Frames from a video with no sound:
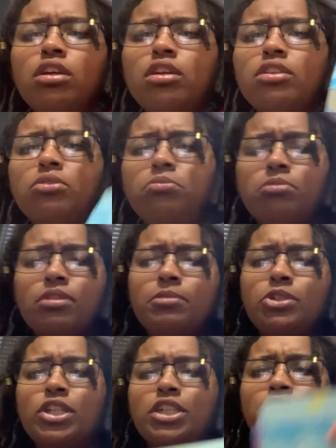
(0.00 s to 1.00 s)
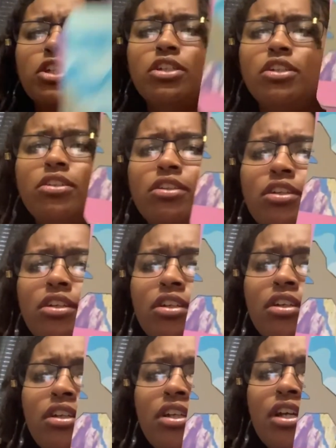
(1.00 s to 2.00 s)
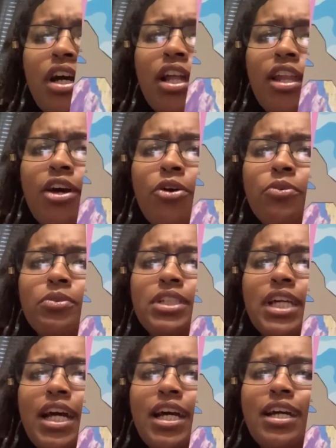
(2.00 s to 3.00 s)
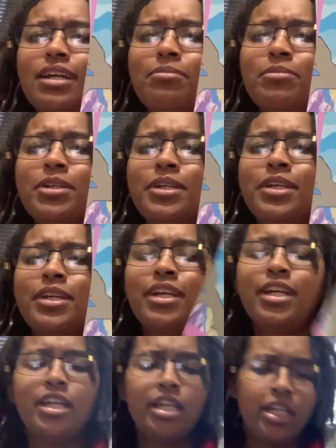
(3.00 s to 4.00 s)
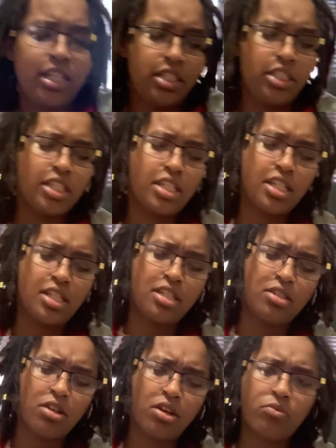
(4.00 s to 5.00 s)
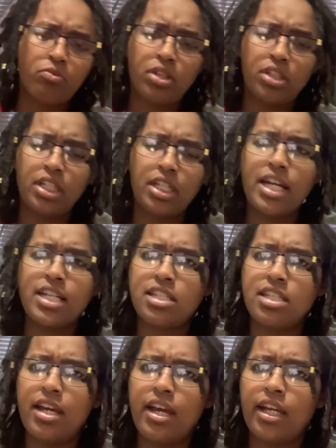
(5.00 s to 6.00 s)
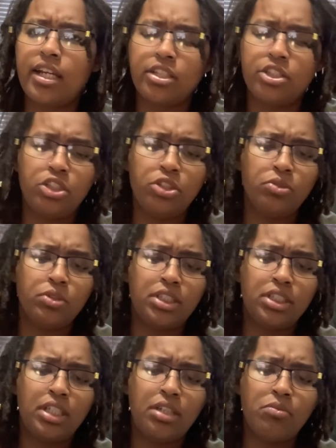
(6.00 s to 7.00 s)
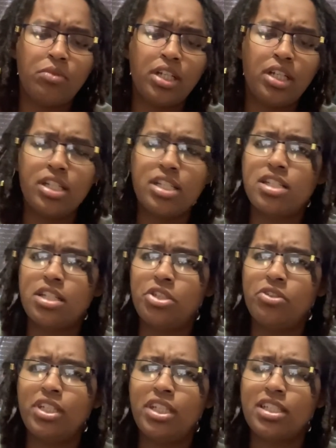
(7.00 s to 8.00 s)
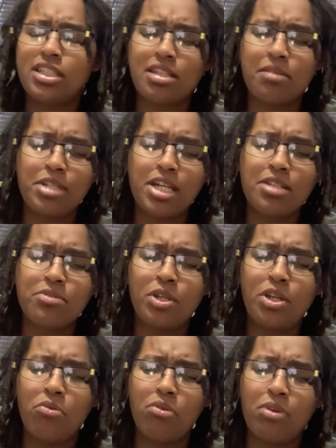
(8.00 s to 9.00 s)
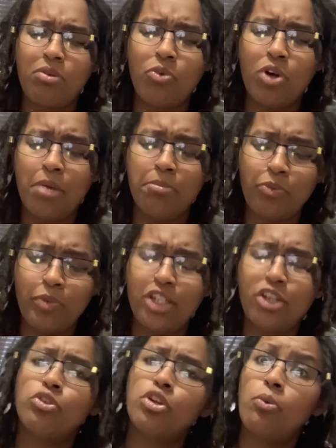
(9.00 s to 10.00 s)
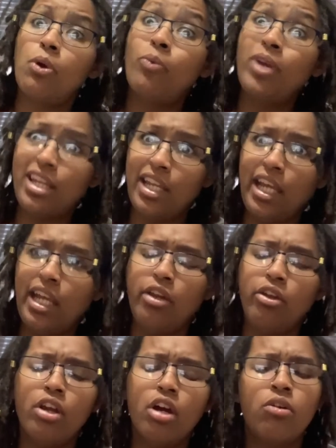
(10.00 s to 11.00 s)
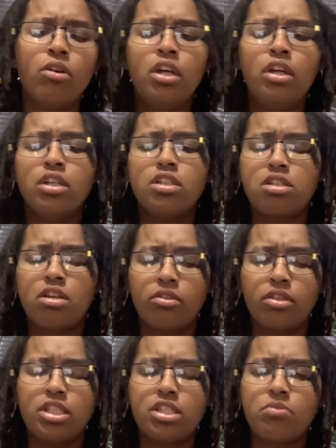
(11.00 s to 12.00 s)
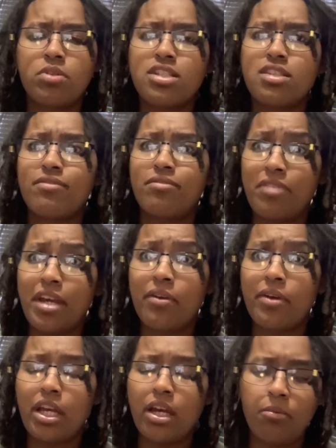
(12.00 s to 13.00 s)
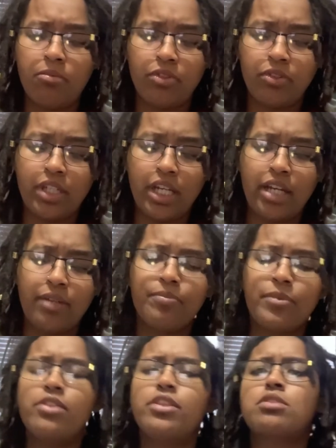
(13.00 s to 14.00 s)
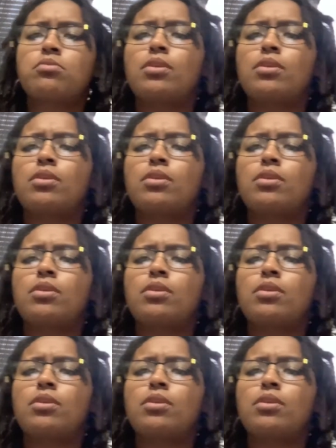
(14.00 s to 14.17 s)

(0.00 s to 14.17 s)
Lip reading: Oop, let me try to show you. Alone Time. It's a really nice deck to see what it is that you need, because sometimes we know what we want, but we don't know what we need, you know? So this one is a very helpful deck. This one